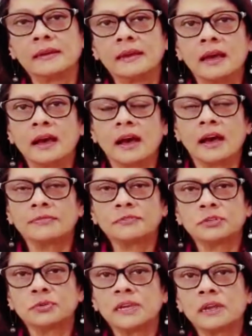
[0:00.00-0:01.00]
After
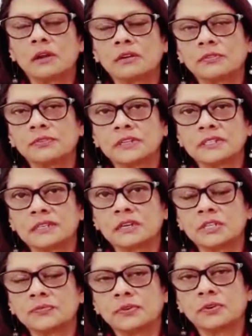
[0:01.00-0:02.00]
doing a lot of
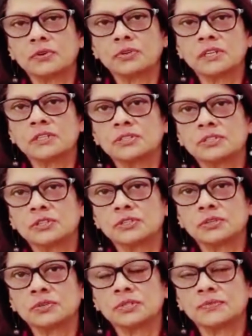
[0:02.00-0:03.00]
research for good
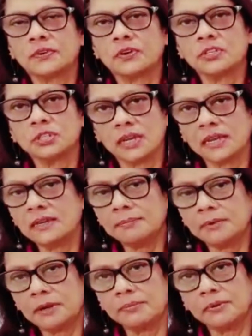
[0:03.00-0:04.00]
institutes for a JEE
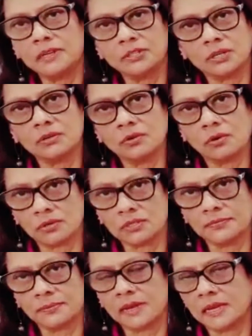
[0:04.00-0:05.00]
preparation course
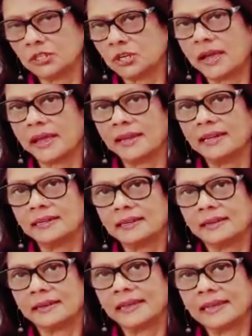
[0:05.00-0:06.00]
for my child,
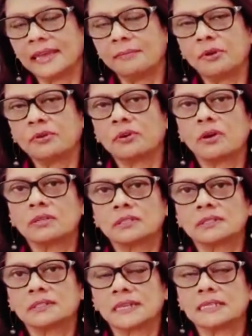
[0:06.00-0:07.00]
I came
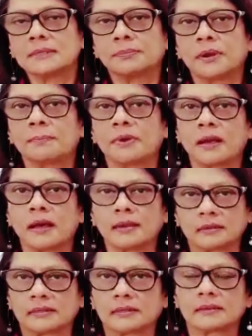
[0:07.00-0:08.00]
across
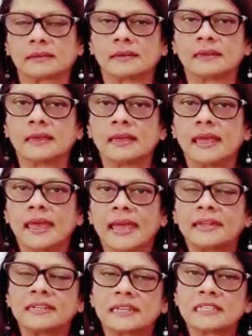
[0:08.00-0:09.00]
TestprepKart.
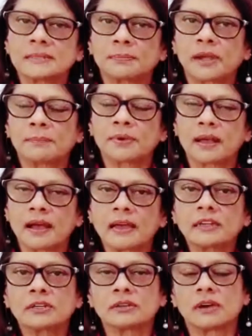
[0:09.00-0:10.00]
And
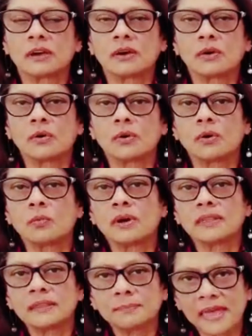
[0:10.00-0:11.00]
TestprepKart were
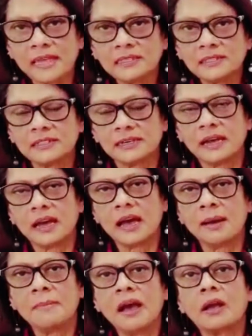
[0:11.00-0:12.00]
the best
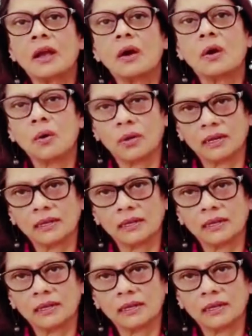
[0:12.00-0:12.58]
among all.